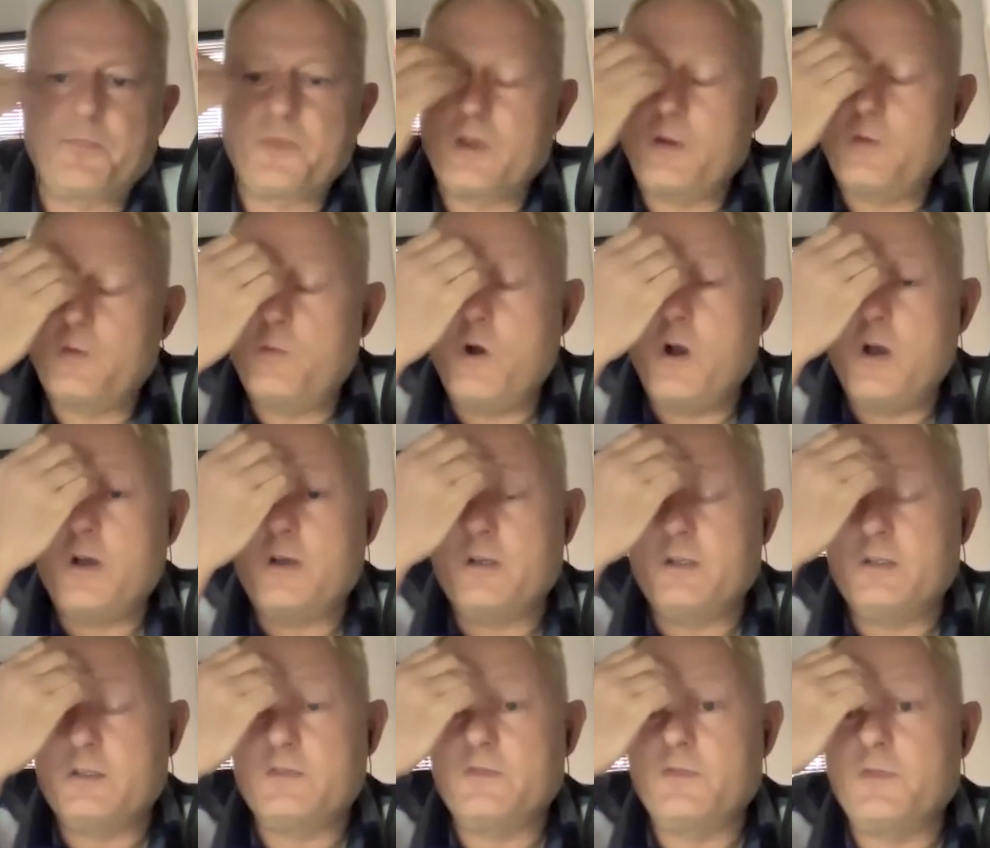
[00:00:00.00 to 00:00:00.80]

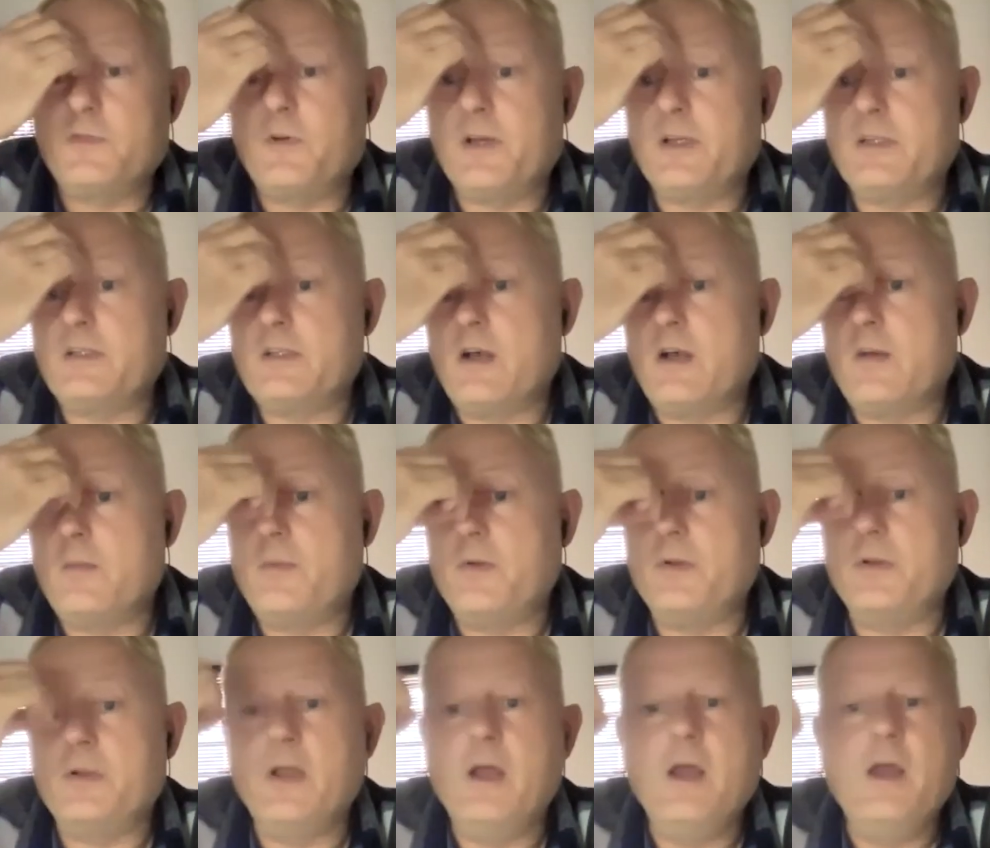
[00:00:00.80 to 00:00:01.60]
workers, for
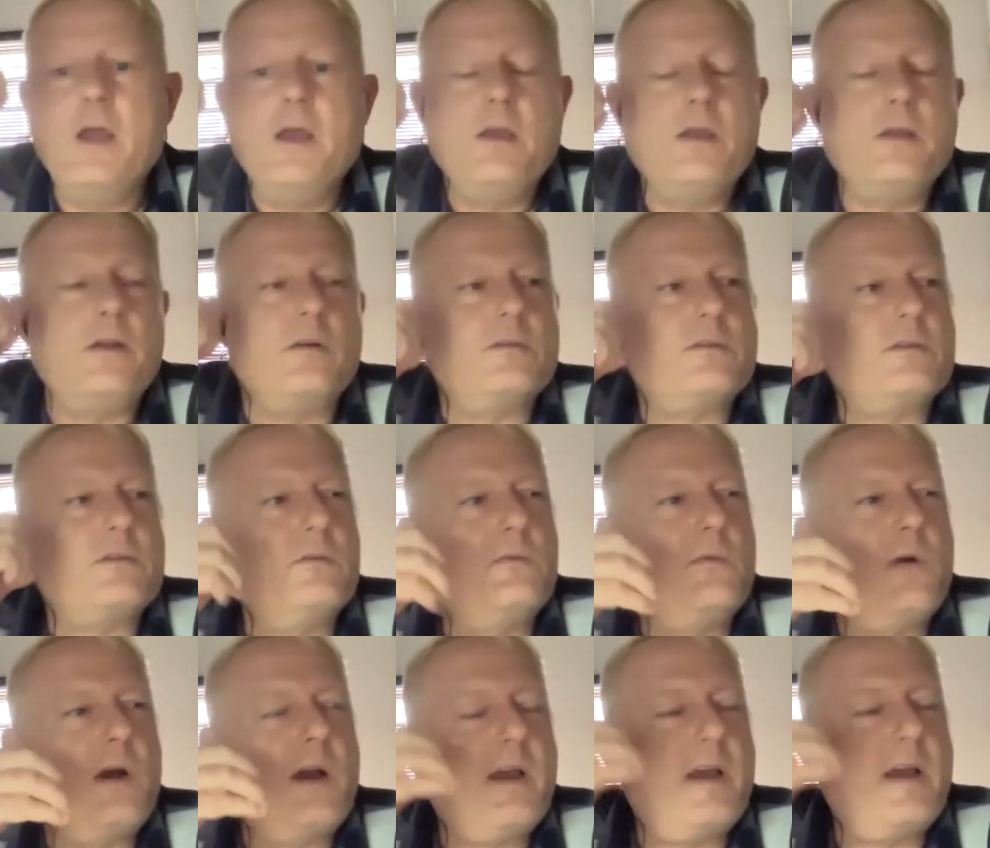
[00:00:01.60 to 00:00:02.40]
example, so
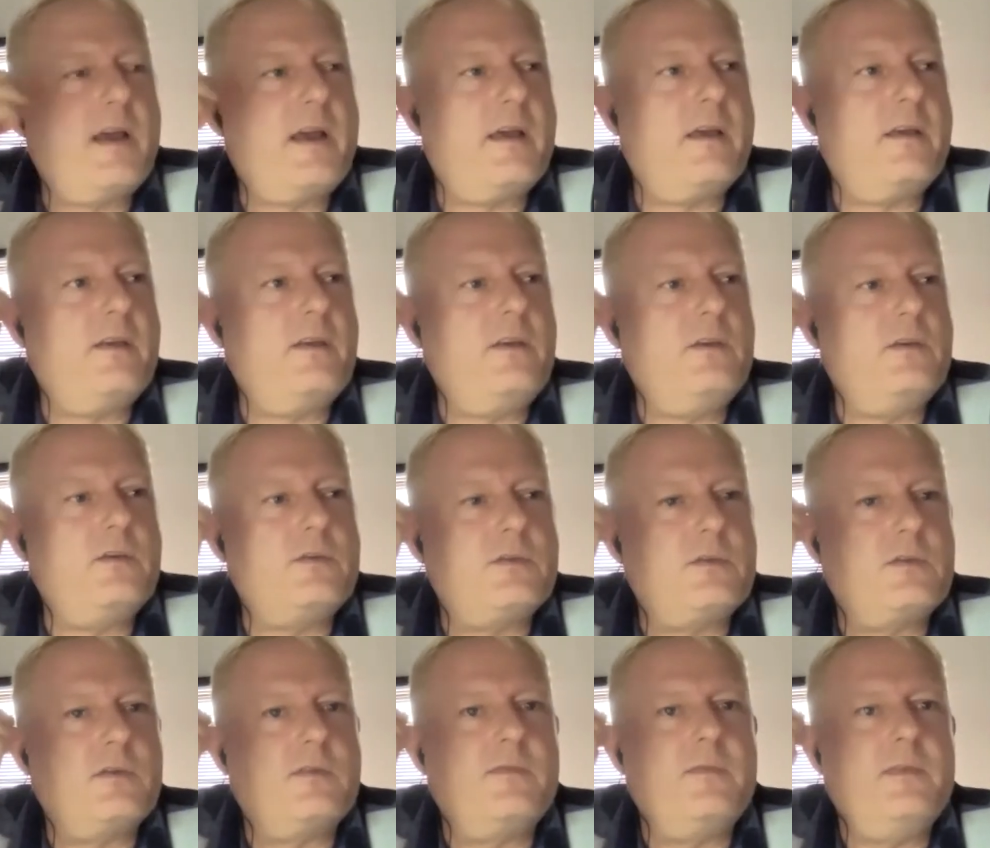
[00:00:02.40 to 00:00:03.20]
where you
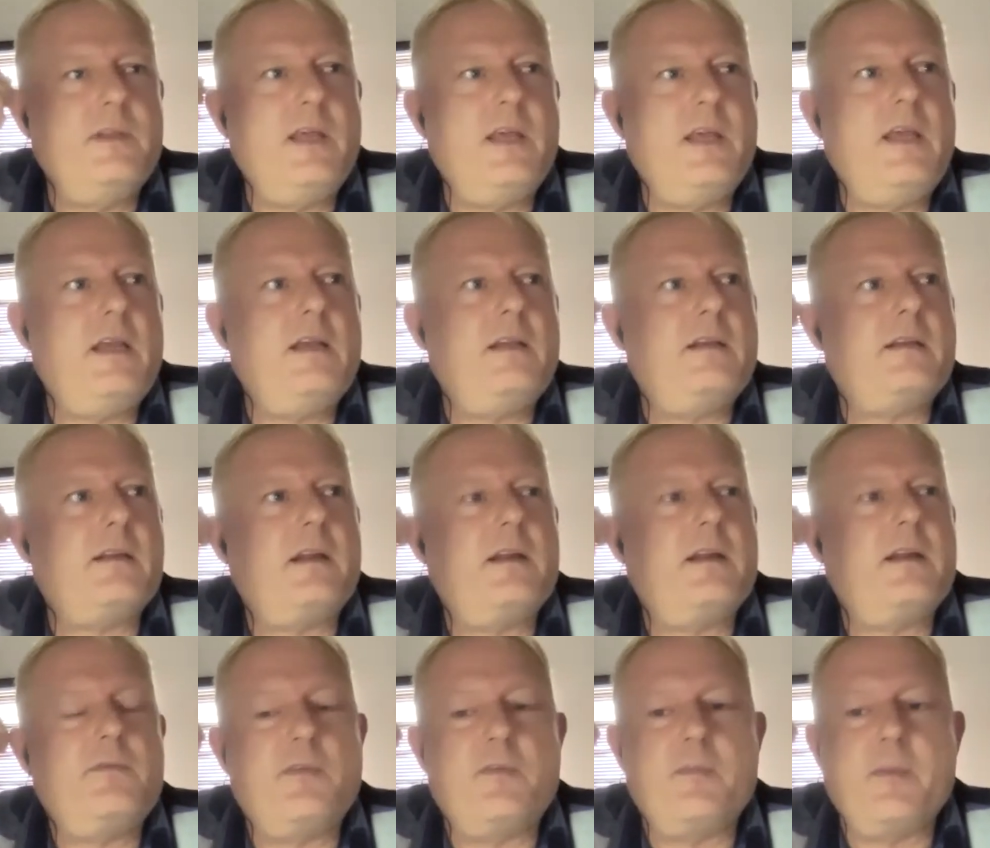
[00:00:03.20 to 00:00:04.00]
sort of need
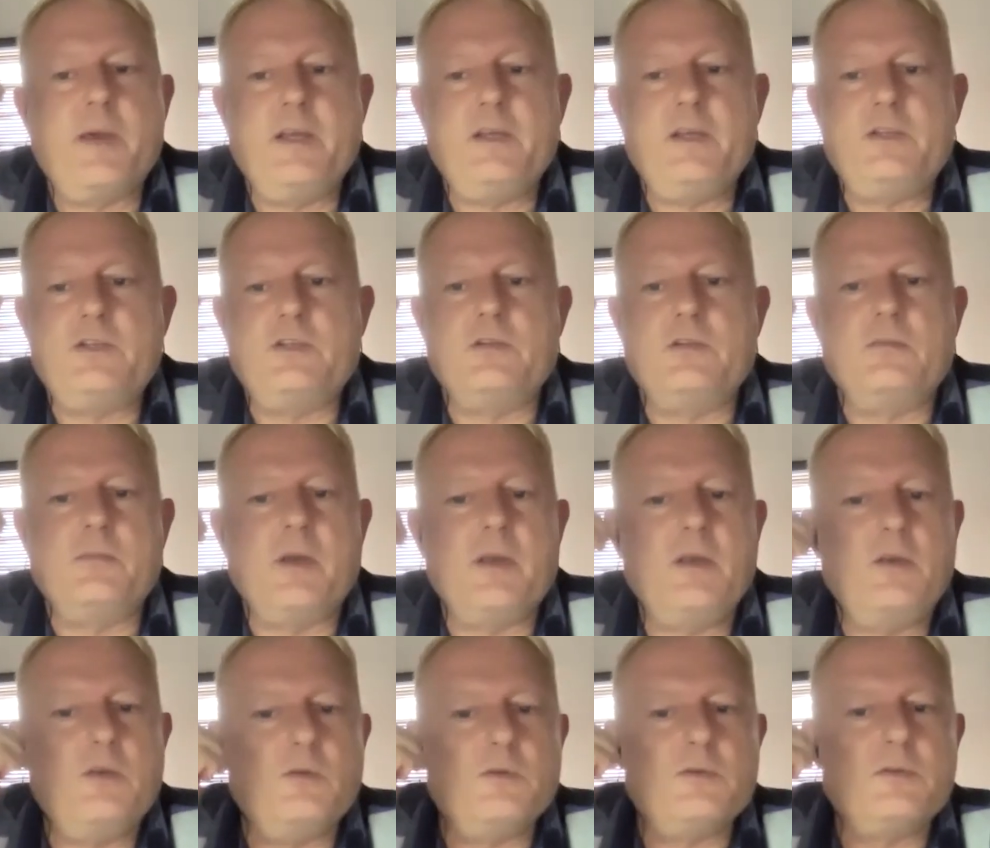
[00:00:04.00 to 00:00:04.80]
information,
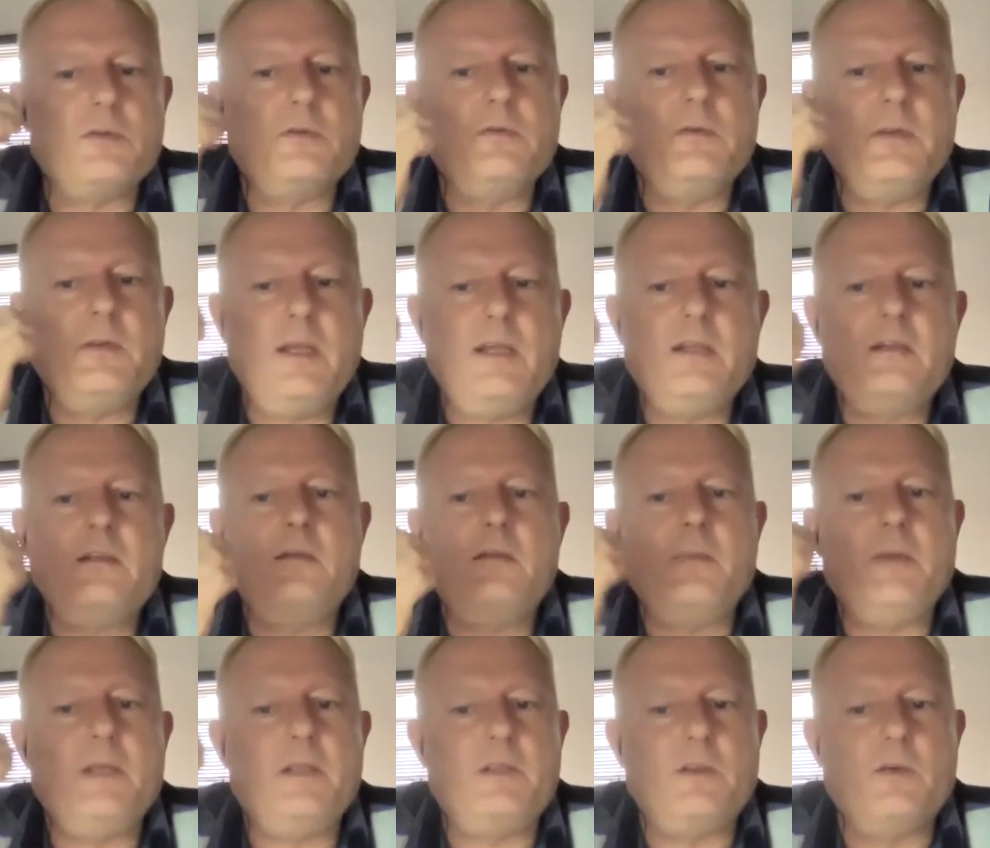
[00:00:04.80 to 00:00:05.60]
but you also need
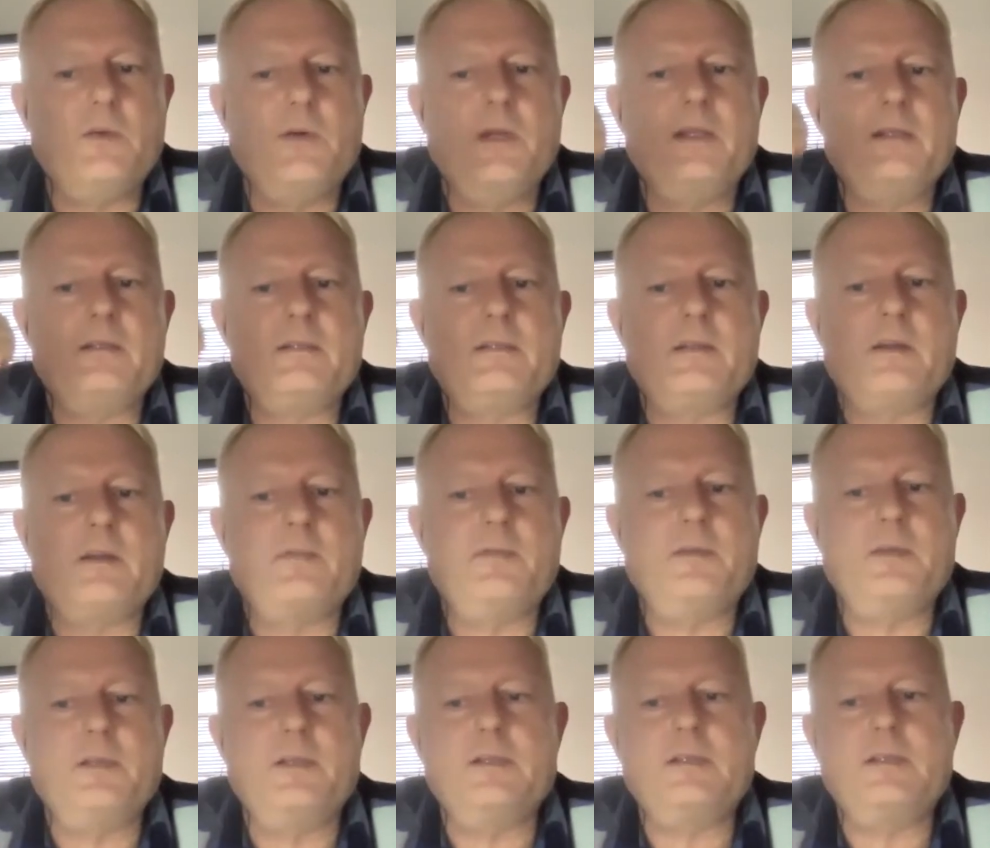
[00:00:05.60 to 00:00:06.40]
to be doing
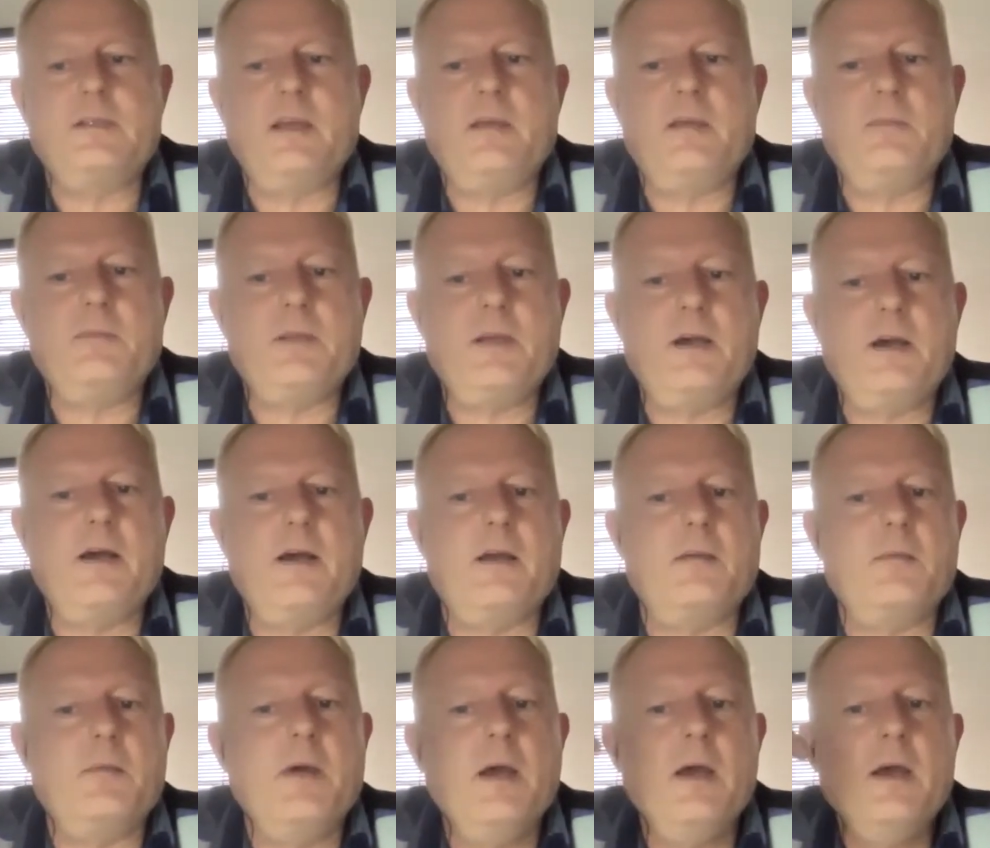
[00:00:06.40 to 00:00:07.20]
stuff at the same
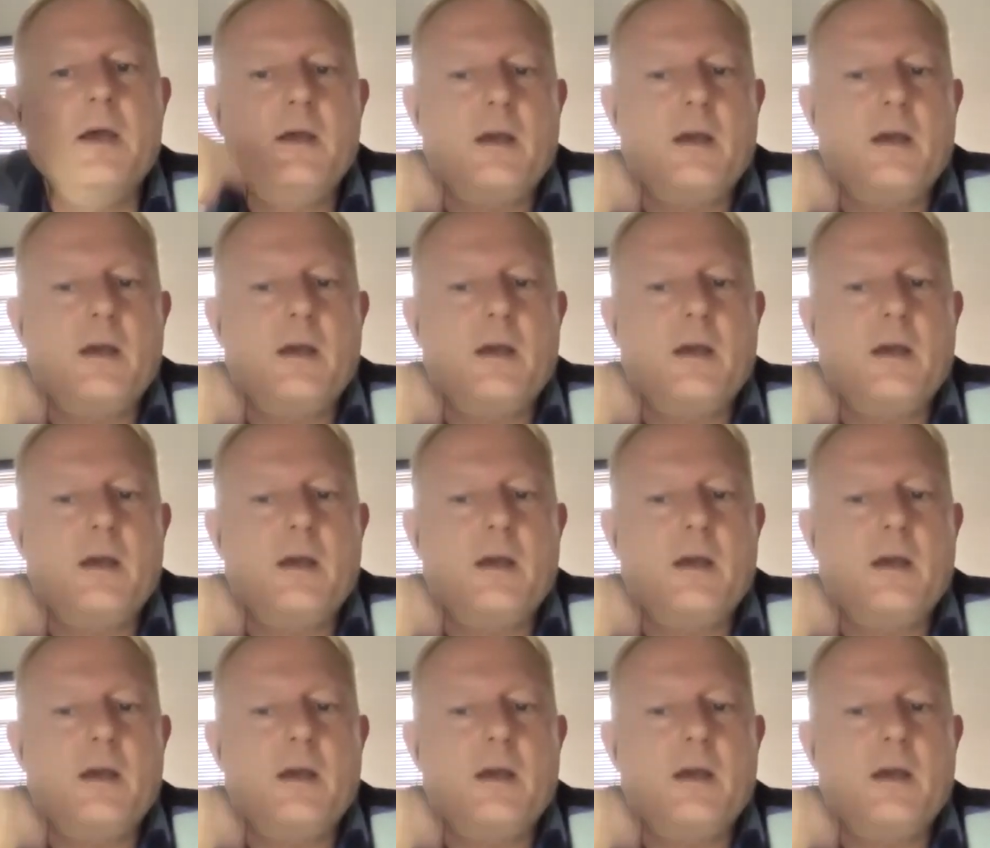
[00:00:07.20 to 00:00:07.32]
time,